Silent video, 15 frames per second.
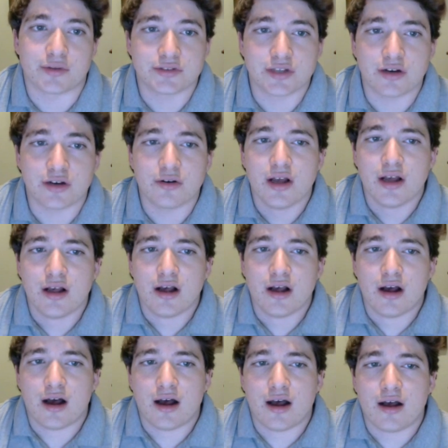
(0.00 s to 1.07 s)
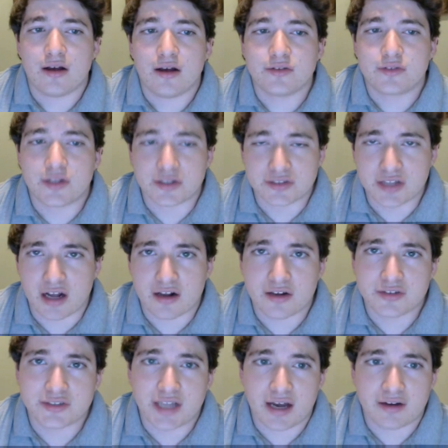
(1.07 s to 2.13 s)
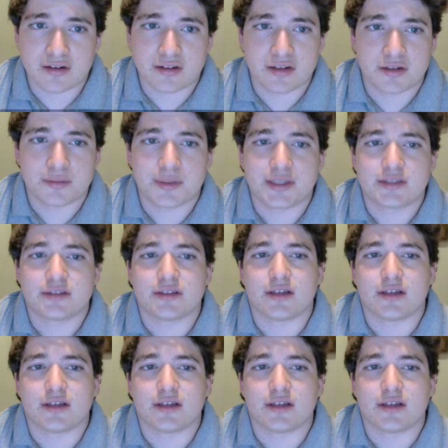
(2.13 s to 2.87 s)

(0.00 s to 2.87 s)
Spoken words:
So their stock goes down a little bit.